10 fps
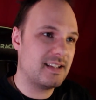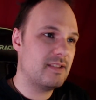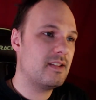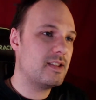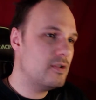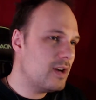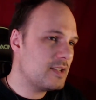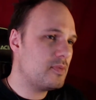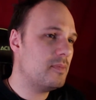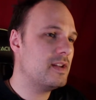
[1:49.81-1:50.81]
And you
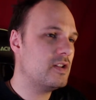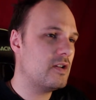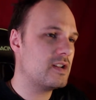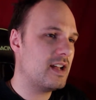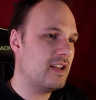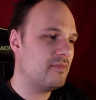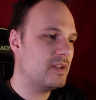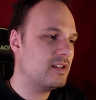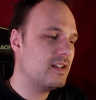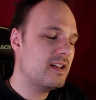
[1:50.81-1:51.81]
guys probably know that I've
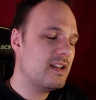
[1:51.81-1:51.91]
been